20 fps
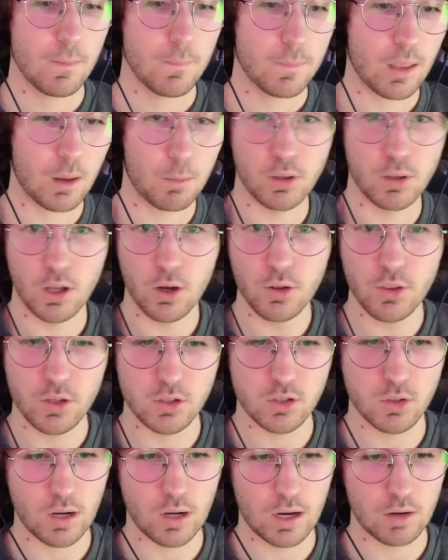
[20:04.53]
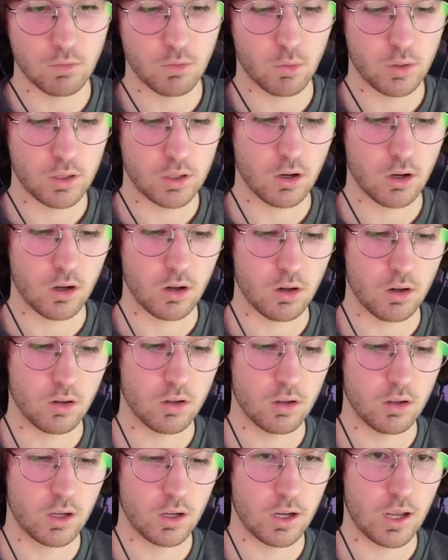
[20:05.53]
Now below this, you have what we call
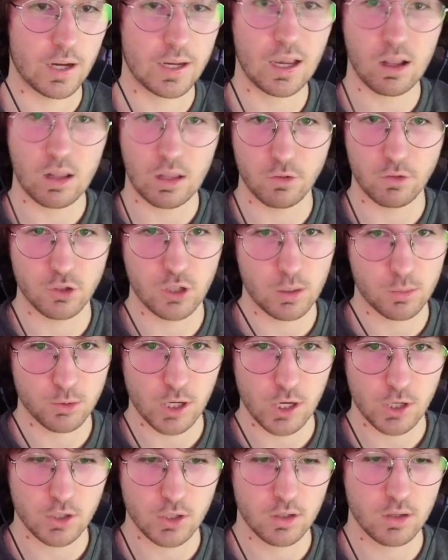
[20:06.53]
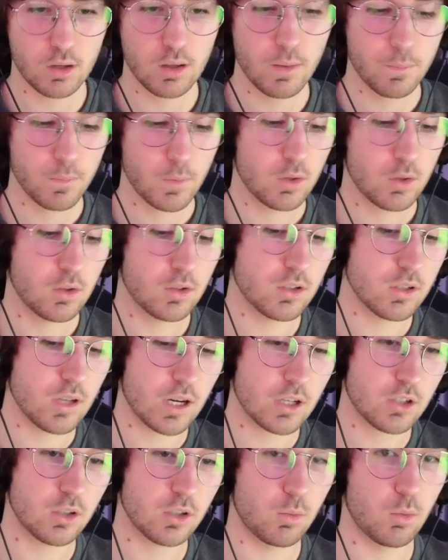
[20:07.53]
account level chain abstraction. This is
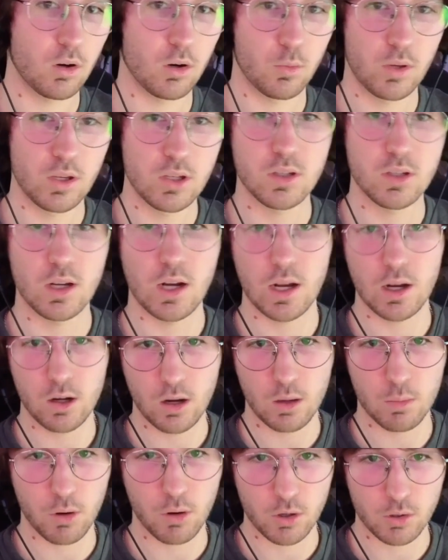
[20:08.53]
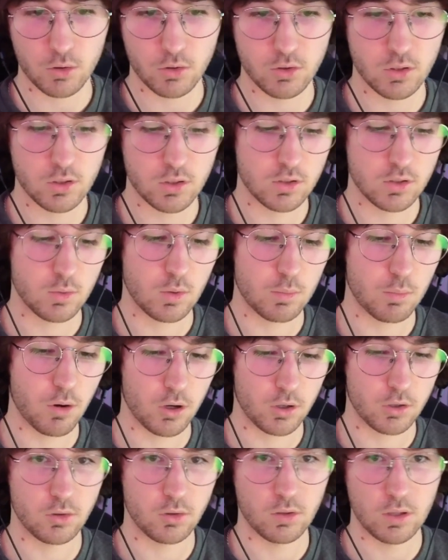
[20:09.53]
actually where we sit at Particles. This is what
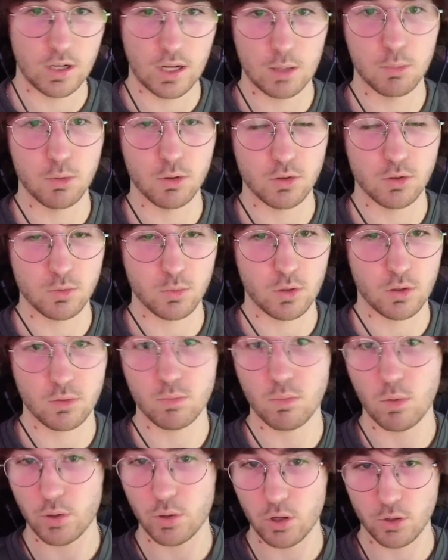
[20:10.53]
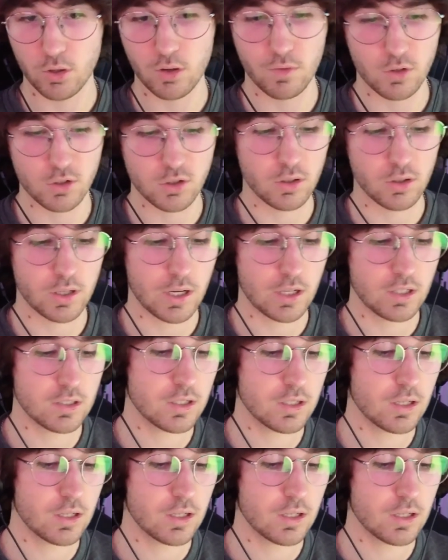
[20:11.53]
Particle enables with what we call universal accounts,